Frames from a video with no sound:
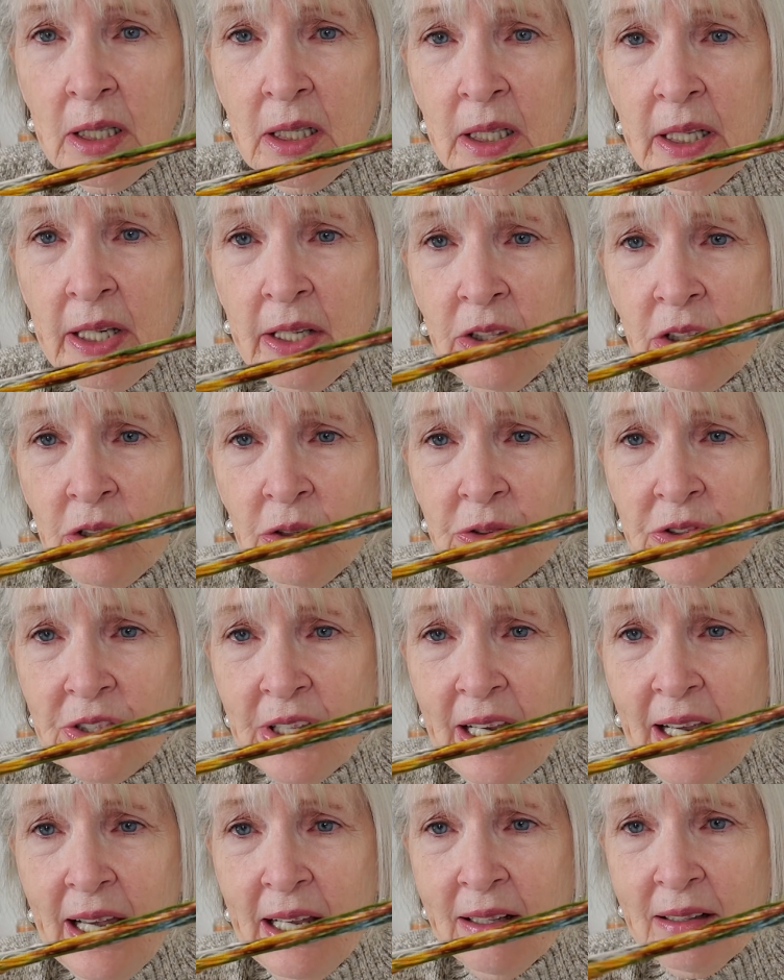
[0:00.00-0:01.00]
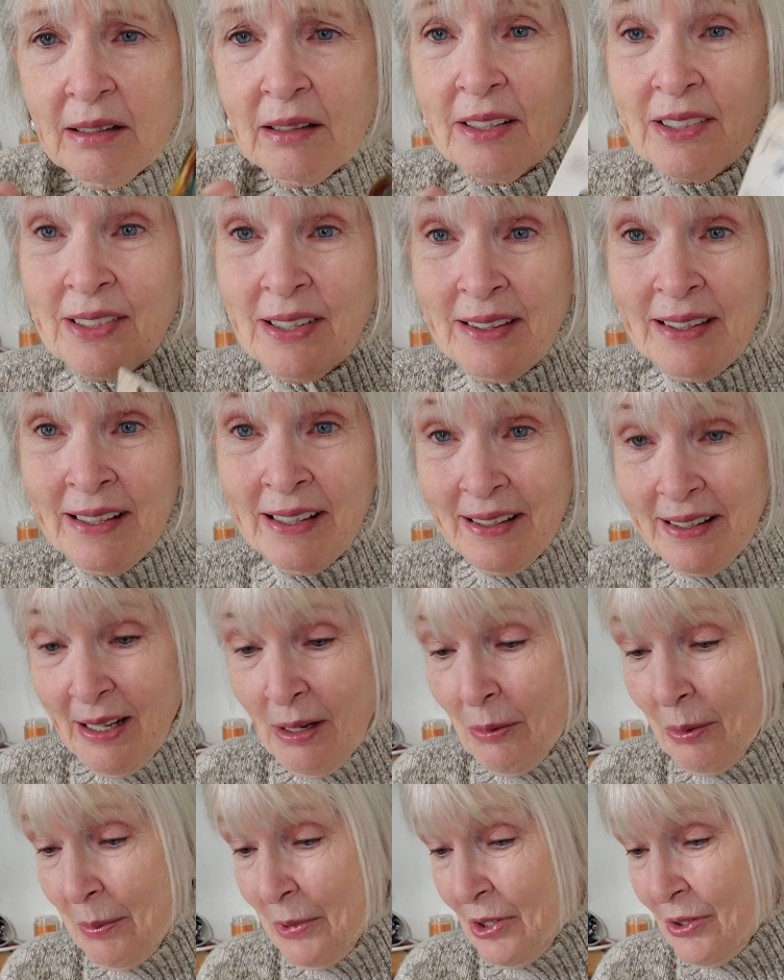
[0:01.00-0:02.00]
and use that, because I think that
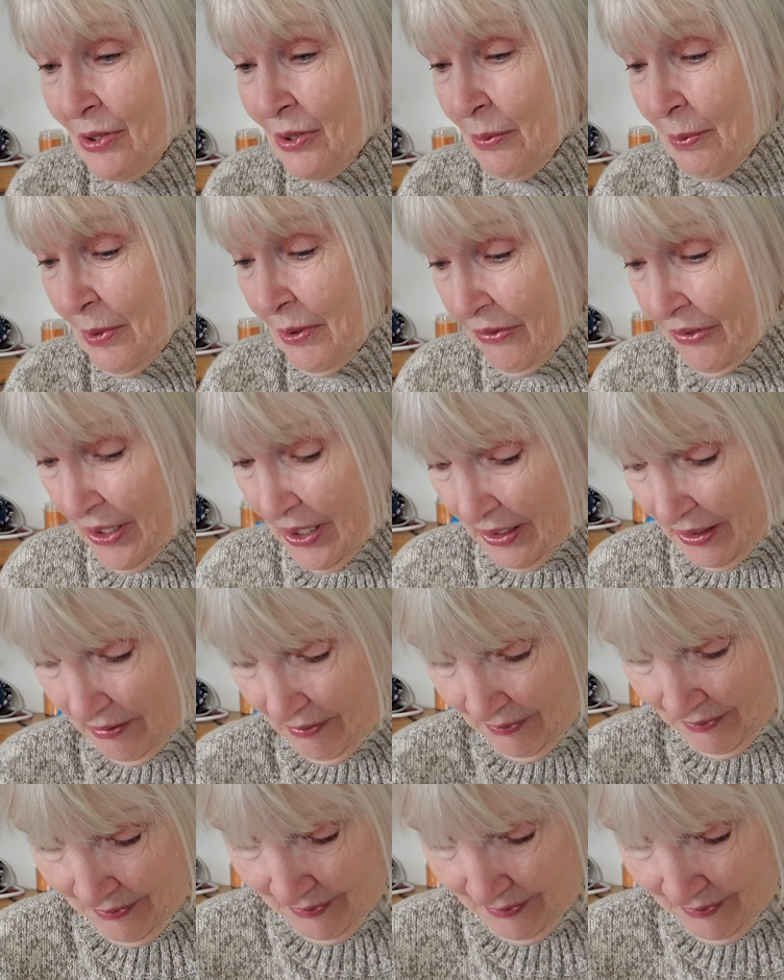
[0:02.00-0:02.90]
would be super fun.